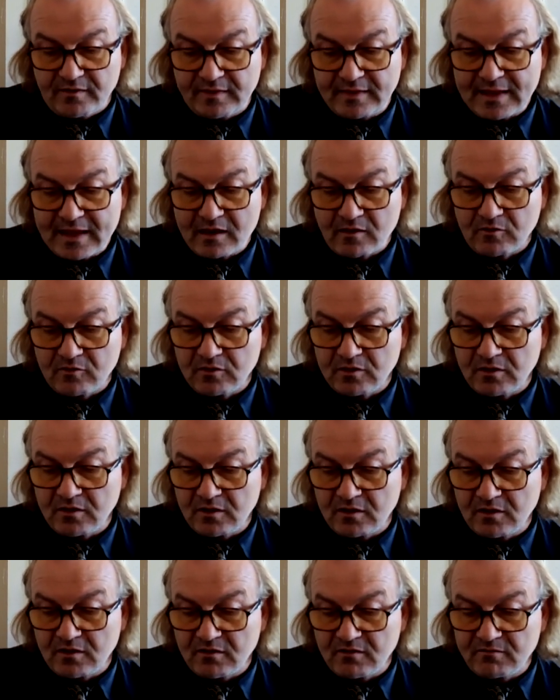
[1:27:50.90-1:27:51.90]
Now,
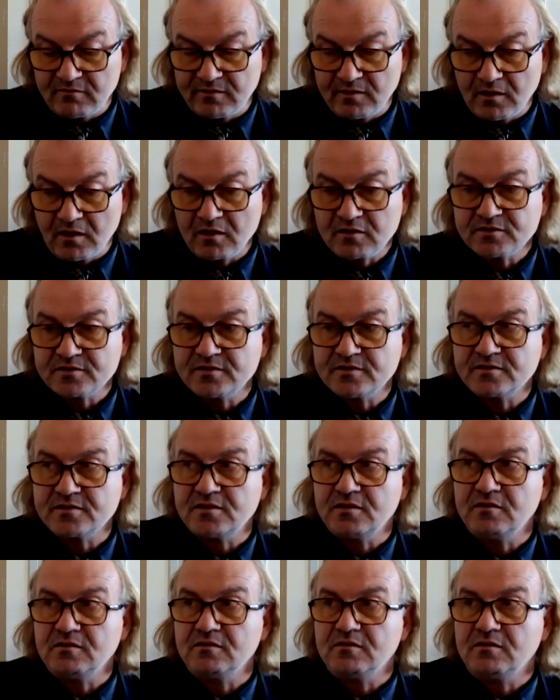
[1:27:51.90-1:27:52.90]
uh,
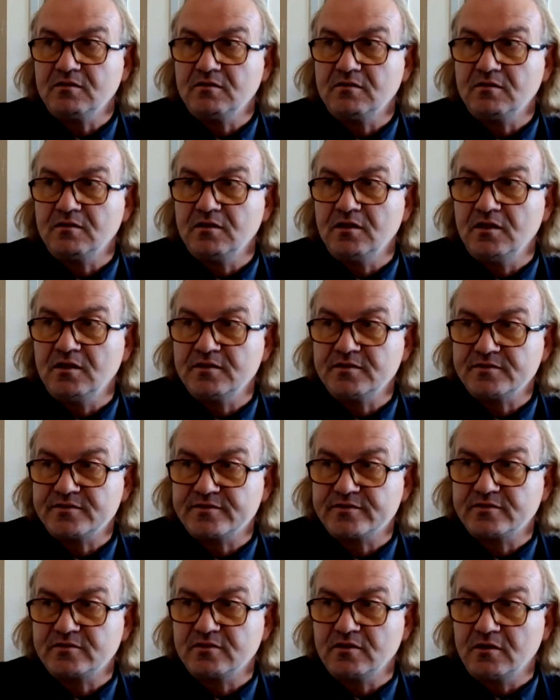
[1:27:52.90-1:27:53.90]
Viloxazine
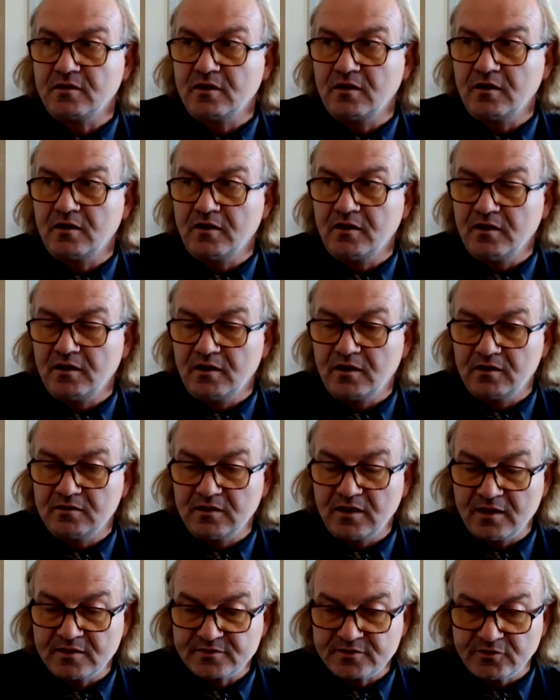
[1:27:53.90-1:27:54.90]
is uh,
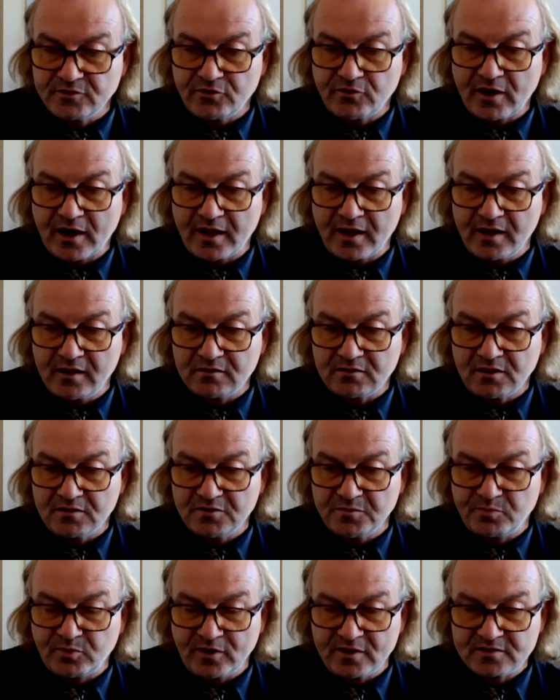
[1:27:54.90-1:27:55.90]
an SNRI
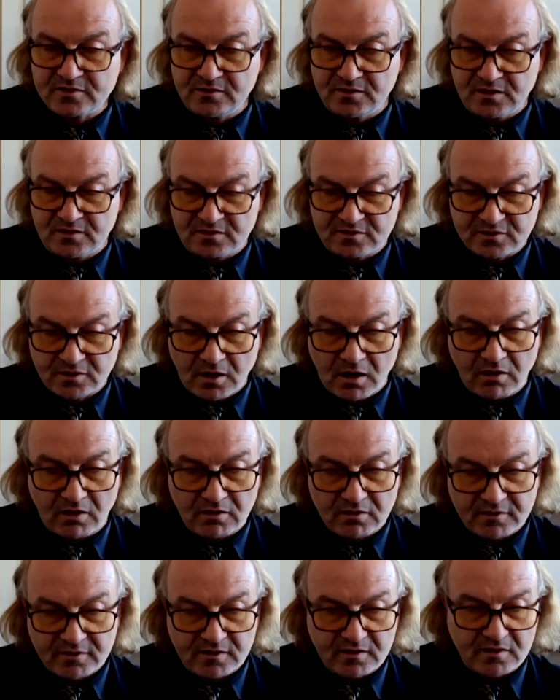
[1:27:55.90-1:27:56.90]
antidepressant that is
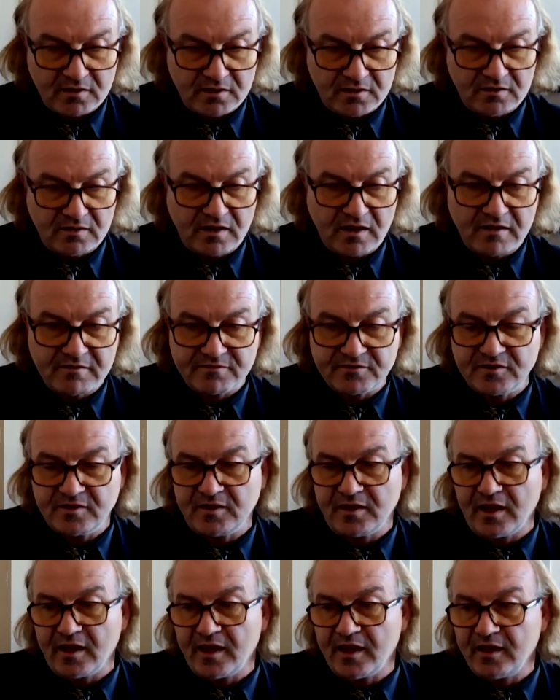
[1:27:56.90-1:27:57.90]
currently in
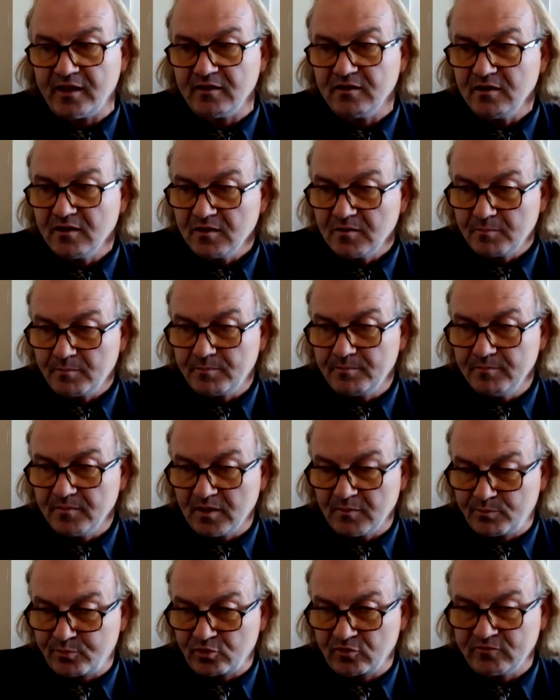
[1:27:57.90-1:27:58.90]
FDA
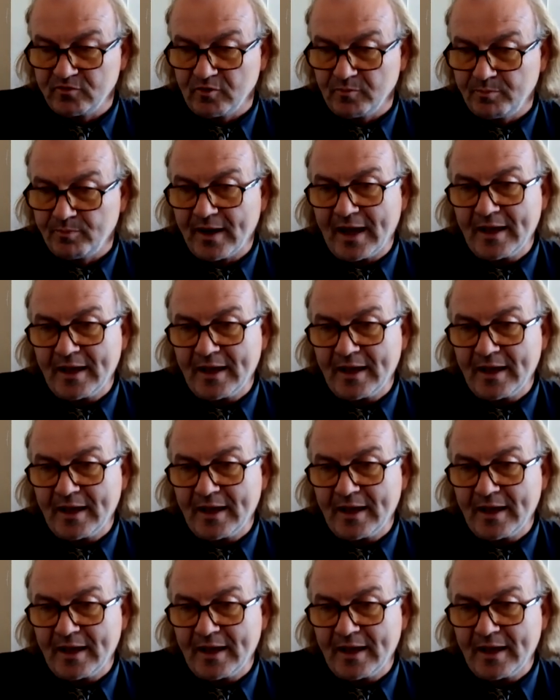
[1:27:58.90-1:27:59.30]
approval